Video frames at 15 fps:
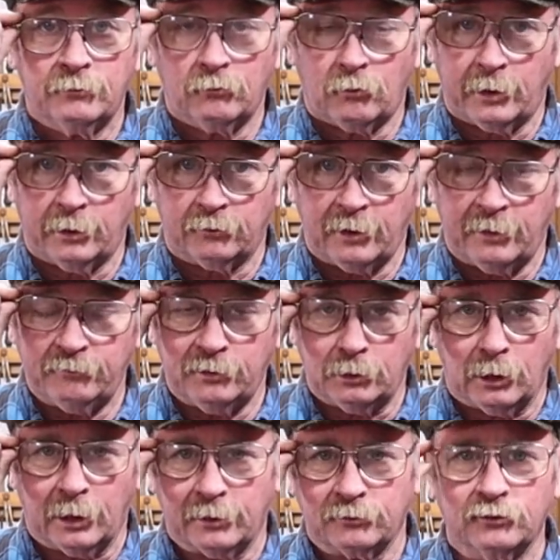wear your safety
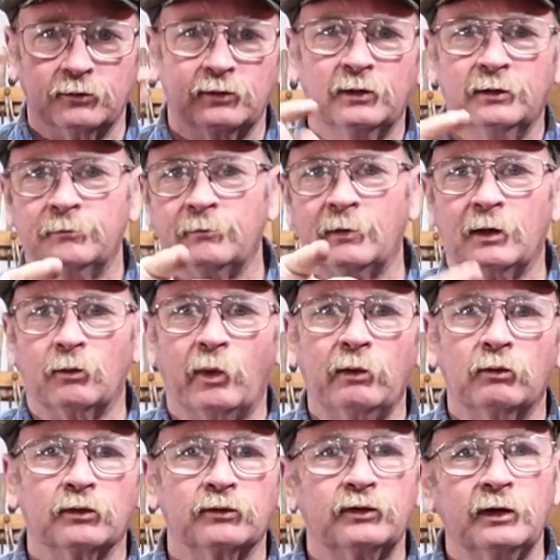glasses, and we
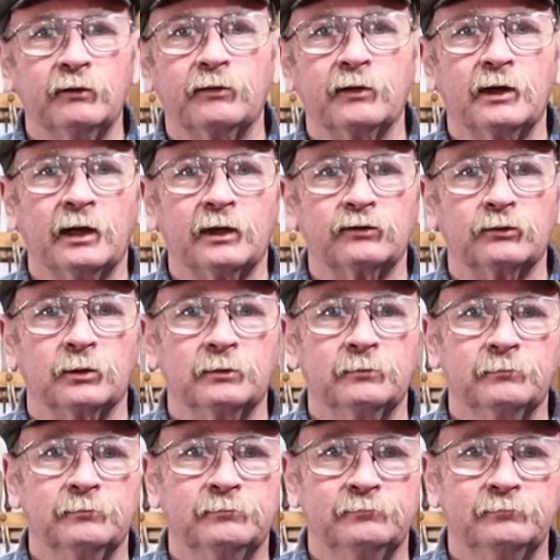will see you for the next one.